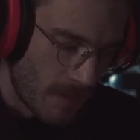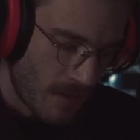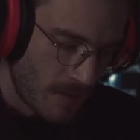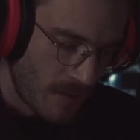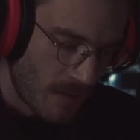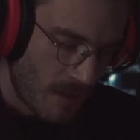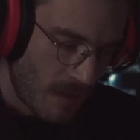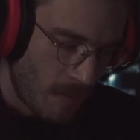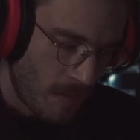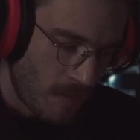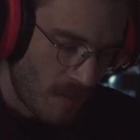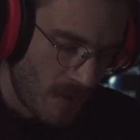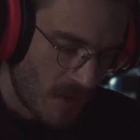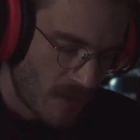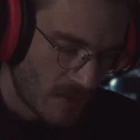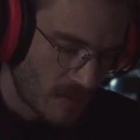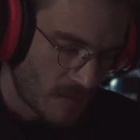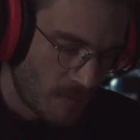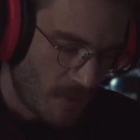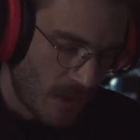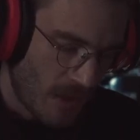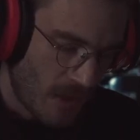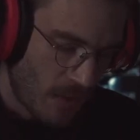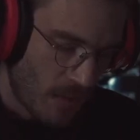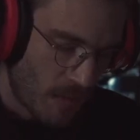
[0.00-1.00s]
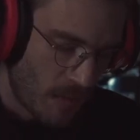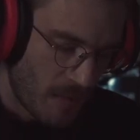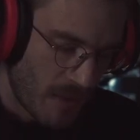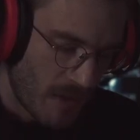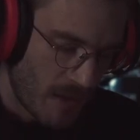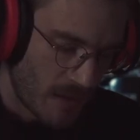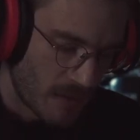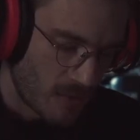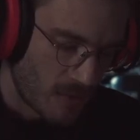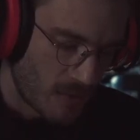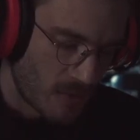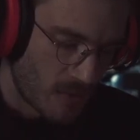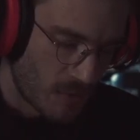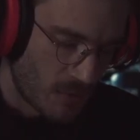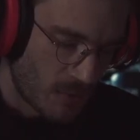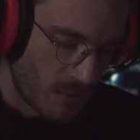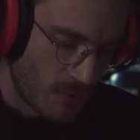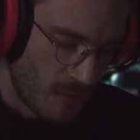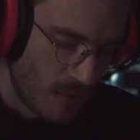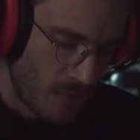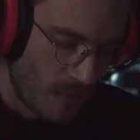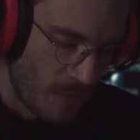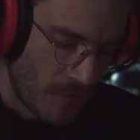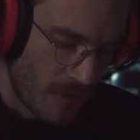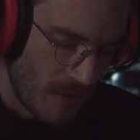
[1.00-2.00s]
Then Benny's mouth began to
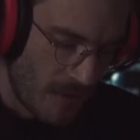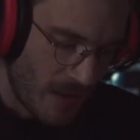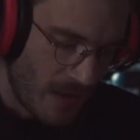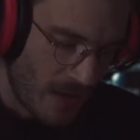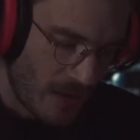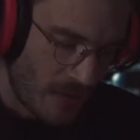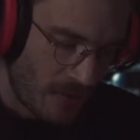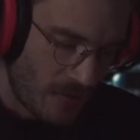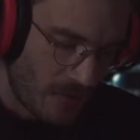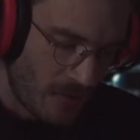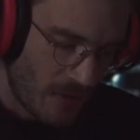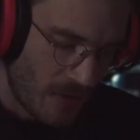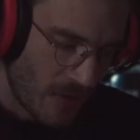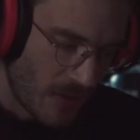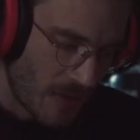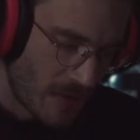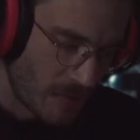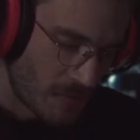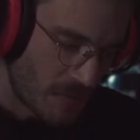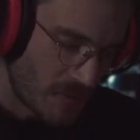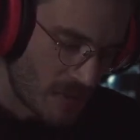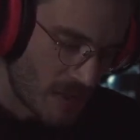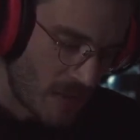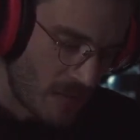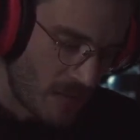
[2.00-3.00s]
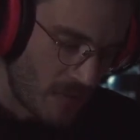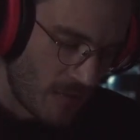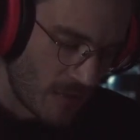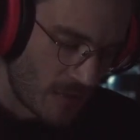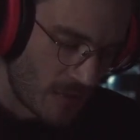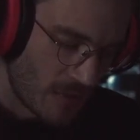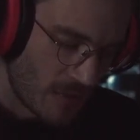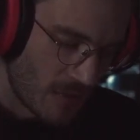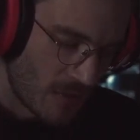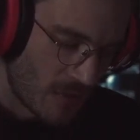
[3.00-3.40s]
drool, and he flung himself onto